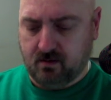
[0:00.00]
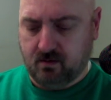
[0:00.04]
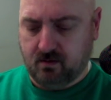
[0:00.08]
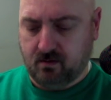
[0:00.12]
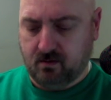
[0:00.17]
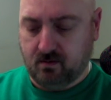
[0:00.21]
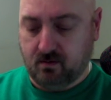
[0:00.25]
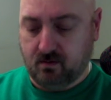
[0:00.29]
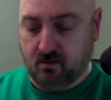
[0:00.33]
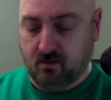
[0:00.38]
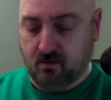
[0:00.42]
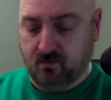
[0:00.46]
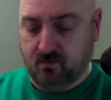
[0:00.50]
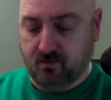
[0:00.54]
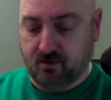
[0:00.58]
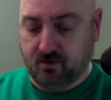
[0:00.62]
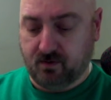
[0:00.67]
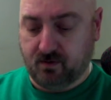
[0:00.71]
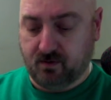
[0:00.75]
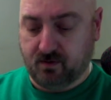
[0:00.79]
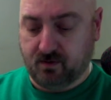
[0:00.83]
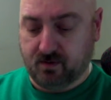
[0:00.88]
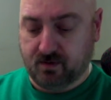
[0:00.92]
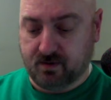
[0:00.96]
hopefully
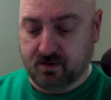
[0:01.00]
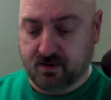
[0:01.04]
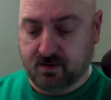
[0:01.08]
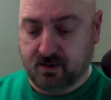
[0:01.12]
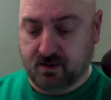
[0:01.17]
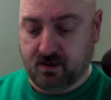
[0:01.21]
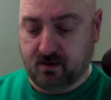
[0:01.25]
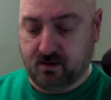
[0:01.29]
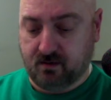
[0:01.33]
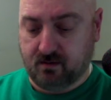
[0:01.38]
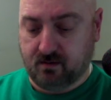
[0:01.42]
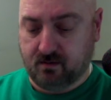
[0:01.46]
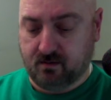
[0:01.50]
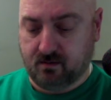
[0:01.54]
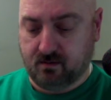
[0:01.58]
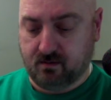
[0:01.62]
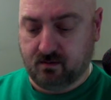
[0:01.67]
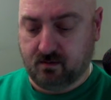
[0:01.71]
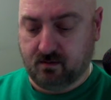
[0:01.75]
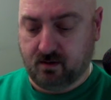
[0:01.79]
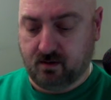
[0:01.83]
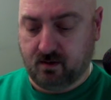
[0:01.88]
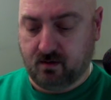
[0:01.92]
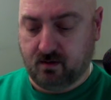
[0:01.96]
you can see,
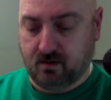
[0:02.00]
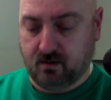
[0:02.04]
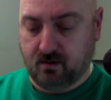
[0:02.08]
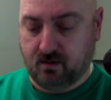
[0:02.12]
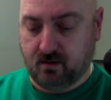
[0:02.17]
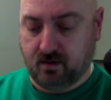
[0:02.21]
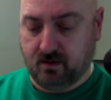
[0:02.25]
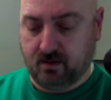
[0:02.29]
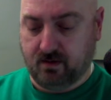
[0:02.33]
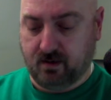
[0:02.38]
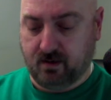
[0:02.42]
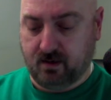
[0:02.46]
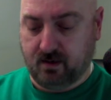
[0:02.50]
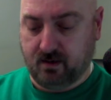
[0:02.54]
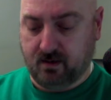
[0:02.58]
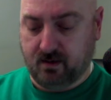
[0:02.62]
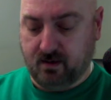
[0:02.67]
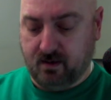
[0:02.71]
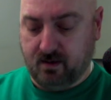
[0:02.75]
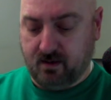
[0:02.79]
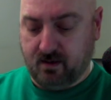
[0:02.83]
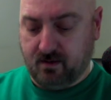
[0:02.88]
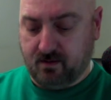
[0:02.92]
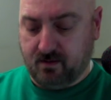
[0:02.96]
I know
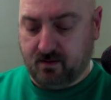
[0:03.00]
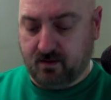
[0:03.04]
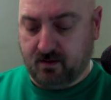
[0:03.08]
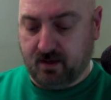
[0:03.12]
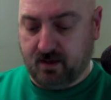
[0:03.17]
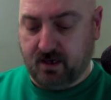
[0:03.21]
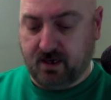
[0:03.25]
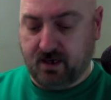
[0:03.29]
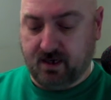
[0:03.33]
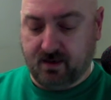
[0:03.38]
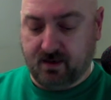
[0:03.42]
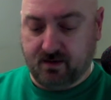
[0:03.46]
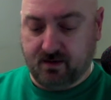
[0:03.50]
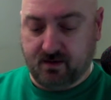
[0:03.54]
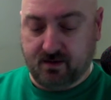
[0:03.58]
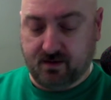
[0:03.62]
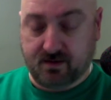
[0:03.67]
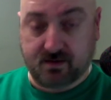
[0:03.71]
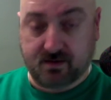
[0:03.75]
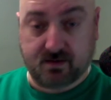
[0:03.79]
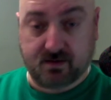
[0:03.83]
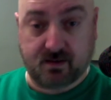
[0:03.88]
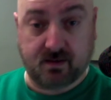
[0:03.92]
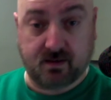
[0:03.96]
the lighting in
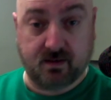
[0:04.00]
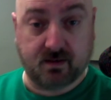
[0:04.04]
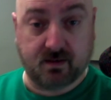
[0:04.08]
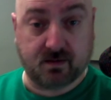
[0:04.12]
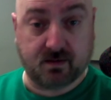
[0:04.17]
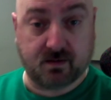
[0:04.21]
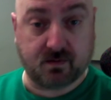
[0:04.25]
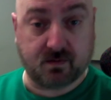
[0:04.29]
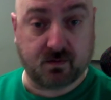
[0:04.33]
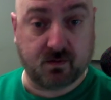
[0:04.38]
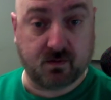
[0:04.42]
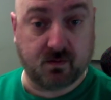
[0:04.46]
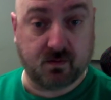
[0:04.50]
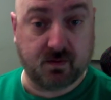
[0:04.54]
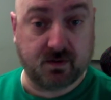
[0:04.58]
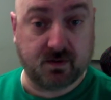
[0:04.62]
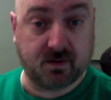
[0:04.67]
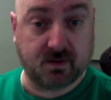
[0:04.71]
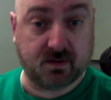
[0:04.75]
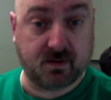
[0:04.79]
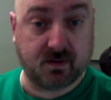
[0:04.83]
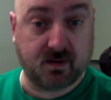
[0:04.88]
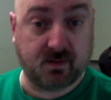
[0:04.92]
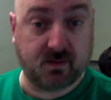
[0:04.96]
this room
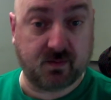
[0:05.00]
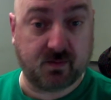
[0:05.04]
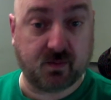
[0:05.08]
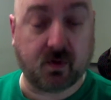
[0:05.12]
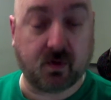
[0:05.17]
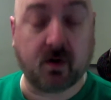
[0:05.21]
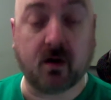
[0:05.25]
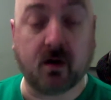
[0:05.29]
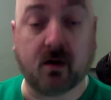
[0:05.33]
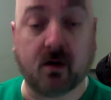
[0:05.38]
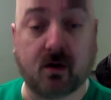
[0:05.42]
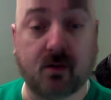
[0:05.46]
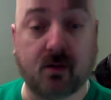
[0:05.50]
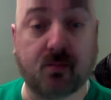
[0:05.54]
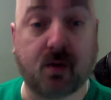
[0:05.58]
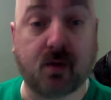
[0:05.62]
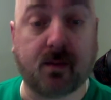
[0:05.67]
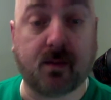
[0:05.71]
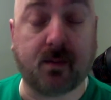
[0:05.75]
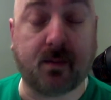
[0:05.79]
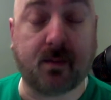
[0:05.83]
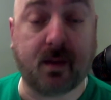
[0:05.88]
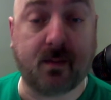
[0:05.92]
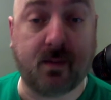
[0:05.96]
it could
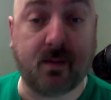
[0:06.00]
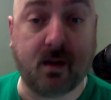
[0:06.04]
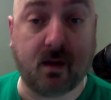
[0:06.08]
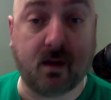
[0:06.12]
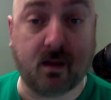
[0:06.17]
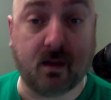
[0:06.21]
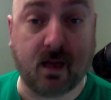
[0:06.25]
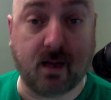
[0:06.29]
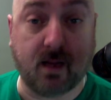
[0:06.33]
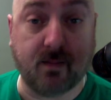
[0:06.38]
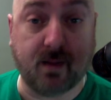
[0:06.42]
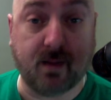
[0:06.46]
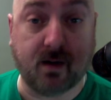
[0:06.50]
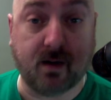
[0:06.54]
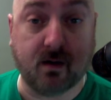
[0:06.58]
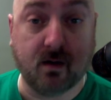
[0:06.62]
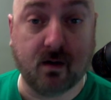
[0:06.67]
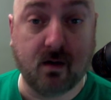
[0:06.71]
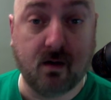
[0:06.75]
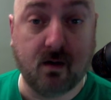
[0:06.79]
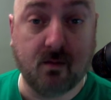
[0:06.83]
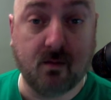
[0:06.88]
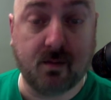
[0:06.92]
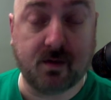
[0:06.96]
probably be a lot better,
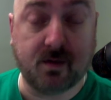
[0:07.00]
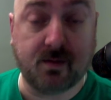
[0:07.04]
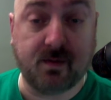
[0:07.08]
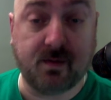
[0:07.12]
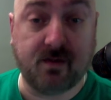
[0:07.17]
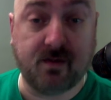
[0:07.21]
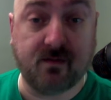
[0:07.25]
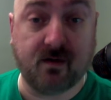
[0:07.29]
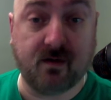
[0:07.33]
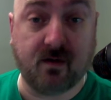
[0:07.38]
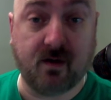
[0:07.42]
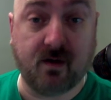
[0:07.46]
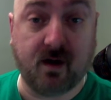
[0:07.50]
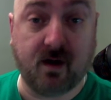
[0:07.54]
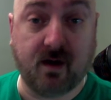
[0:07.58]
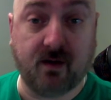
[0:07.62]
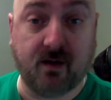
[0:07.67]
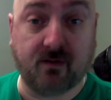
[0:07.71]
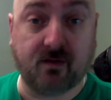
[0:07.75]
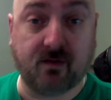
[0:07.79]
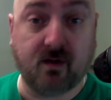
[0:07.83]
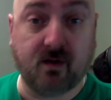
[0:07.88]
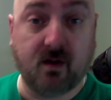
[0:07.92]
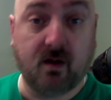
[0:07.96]
but to be very
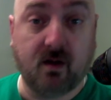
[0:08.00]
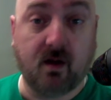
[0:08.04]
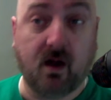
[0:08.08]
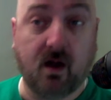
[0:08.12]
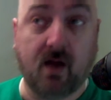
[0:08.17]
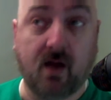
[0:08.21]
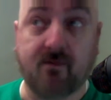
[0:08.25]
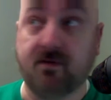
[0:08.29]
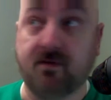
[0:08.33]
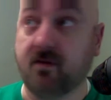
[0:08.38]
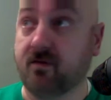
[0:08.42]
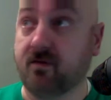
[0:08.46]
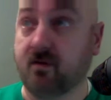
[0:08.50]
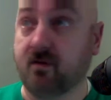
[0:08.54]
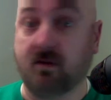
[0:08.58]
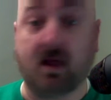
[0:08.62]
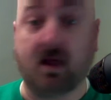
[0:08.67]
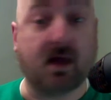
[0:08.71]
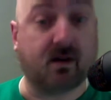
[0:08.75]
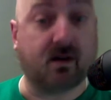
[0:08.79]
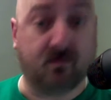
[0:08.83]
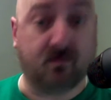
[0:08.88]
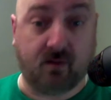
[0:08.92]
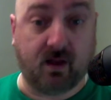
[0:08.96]
honest, there's a lot
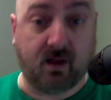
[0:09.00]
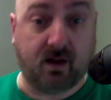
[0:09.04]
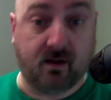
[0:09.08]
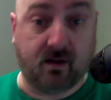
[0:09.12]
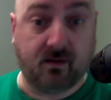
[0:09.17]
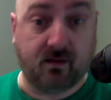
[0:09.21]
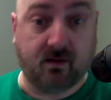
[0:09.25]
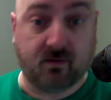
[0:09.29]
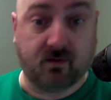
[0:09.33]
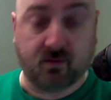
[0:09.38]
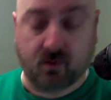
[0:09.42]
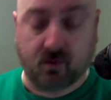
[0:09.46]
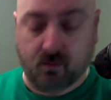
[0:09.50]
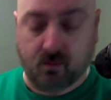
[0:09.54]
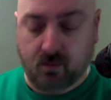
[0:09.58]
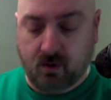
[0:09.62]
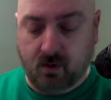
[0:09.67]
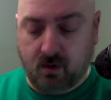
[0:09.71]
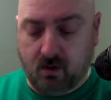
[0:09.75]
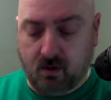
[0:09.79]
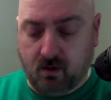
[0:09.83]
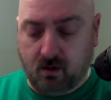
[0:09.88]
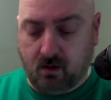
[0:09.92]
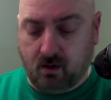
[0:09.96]
of light in this room.
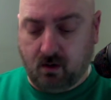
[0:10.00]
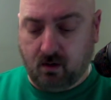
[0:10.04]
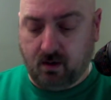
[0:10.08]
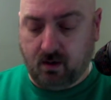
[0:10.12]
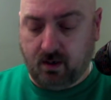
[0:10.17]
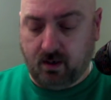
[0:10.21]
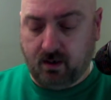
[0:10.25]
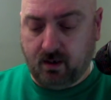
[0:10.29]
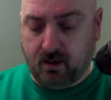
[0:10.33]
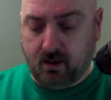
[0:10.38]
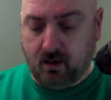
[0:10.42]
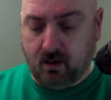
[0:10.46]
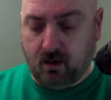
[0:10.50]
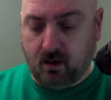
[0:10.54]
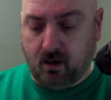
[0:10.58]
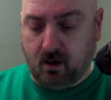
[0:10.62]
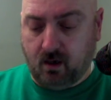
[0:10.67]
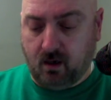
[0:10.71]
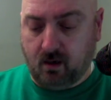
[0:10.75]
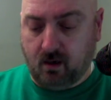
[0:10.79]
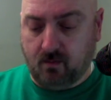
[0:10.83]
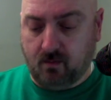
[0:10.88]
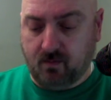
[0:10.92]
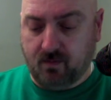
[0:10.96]
All right,
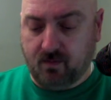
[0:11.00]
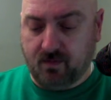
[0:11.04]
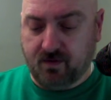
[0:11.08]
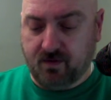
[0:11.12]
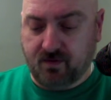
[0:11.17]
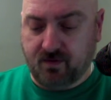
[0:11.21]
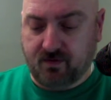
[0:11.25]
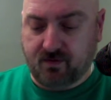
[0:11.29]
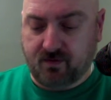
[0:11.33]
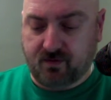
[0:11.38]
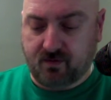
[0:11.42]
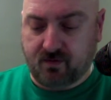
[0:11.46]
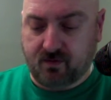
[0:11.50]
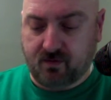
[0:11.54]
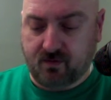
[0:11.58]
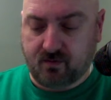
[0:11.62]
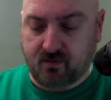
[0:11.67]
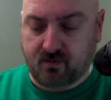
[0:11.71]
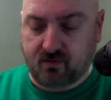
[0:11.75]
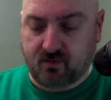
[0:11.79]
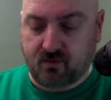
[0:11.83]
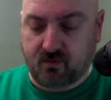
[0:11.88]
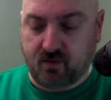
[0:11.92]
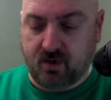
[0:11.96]
this
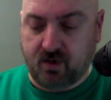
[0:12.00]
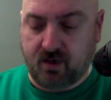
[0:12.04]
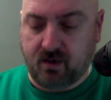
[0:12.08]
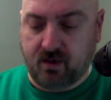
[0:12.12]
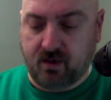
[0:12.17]
screen